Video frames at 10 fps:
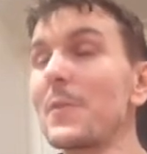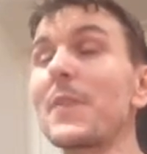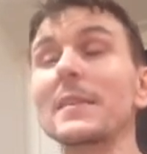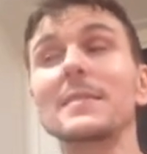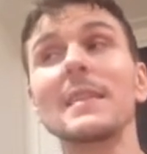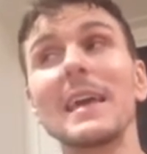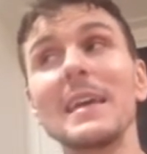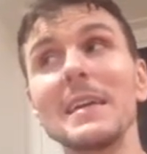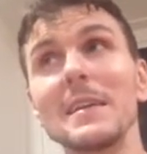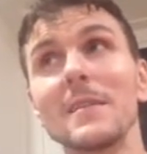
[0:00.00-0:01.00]
But that's a
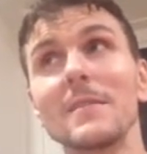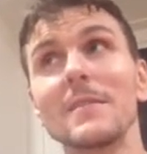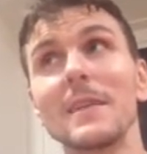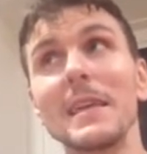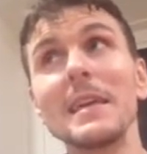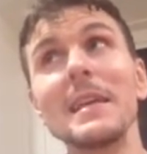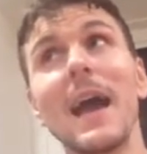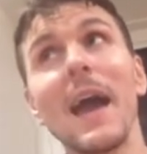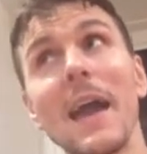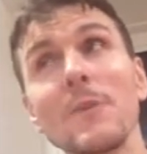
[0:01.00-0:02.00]
he. Il
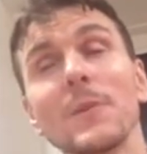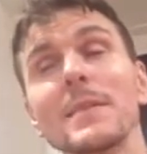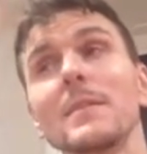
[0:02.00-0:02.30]
est